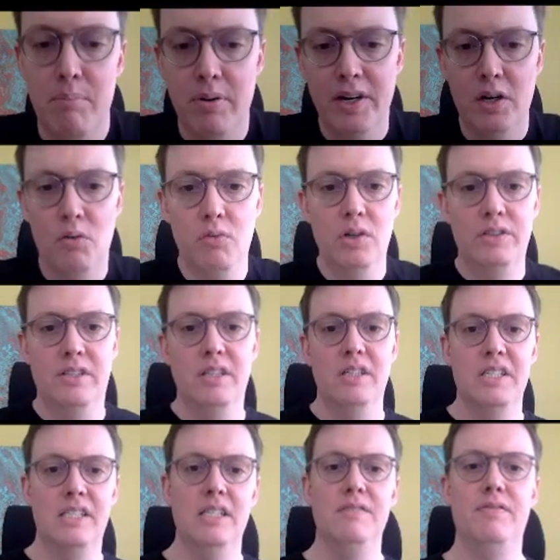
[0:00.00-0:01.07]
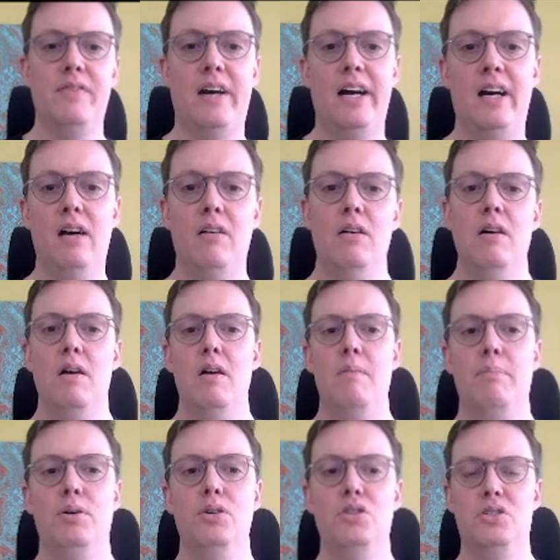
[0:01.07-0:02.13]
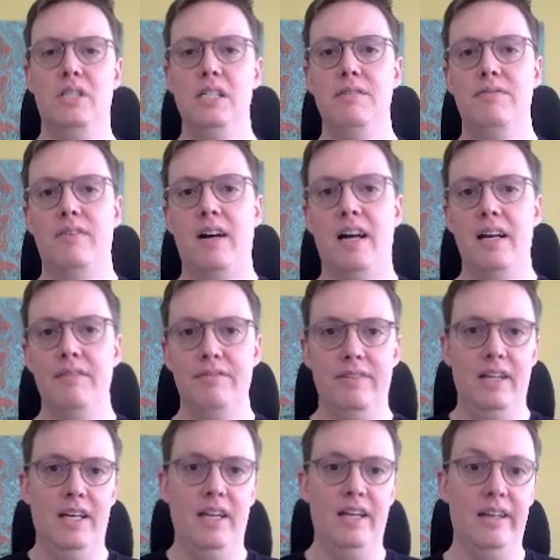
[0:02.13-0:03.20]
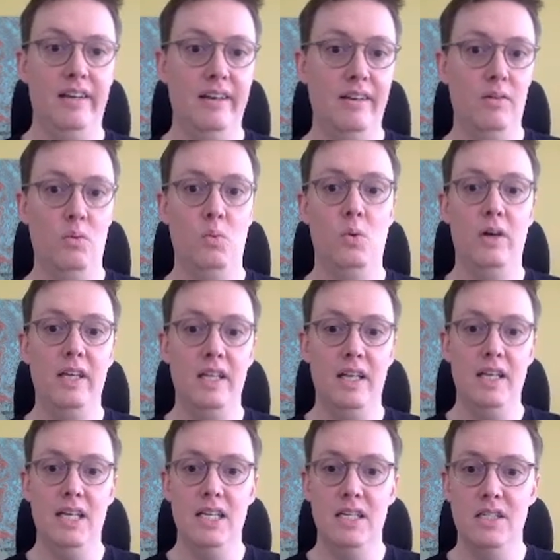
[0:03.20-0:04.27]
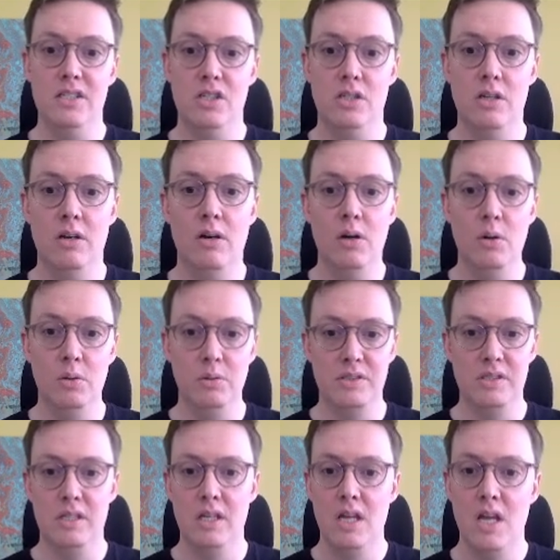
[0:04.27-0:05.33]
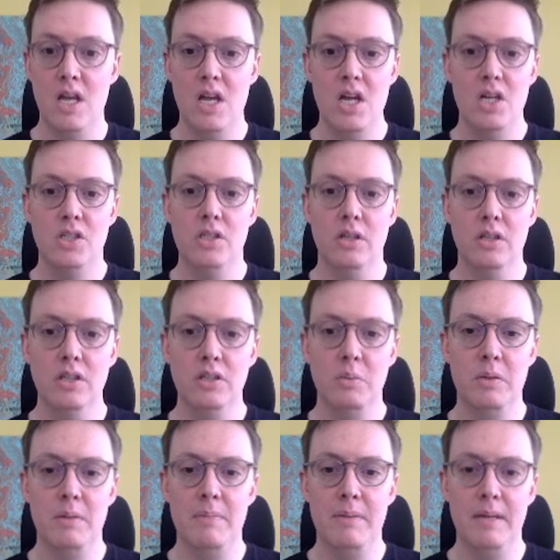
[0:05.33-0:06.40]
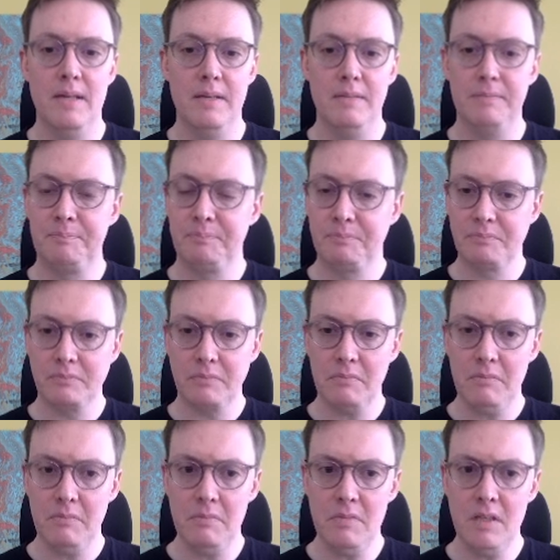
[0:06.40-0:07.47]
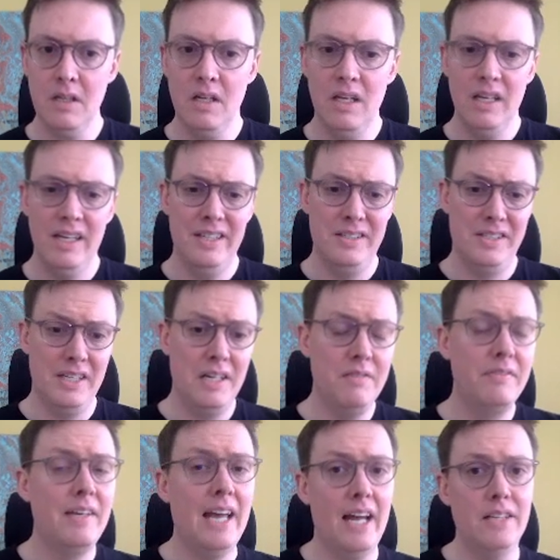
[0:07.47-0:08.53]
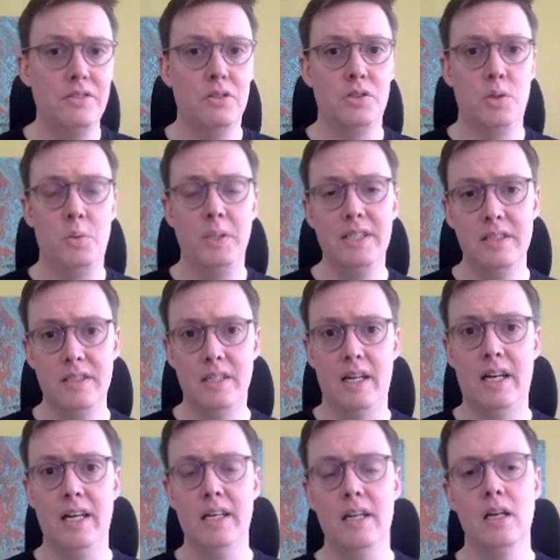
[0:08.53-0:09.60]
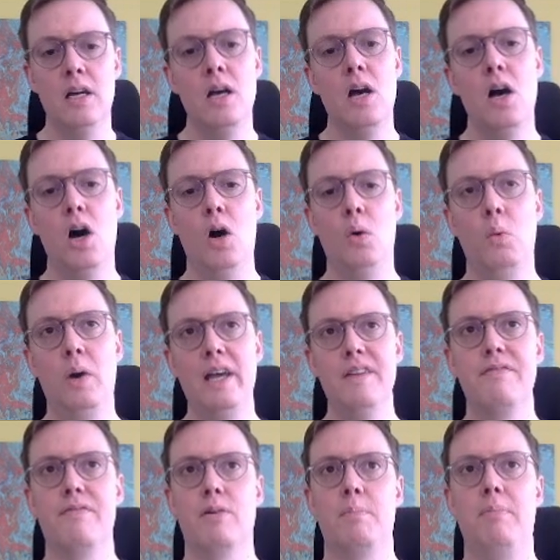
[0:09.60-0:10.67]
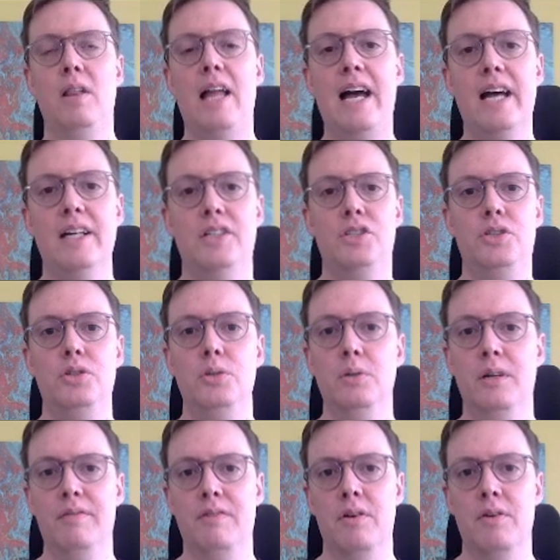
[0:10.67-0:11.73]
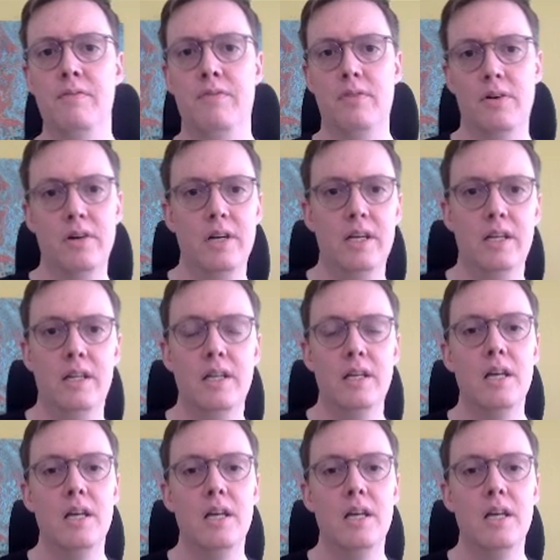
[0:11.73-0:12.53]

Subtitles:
bring a rook to the c file, push c5, and white is toast. So this would have been, instead of castle's queen side, a way for black to have converted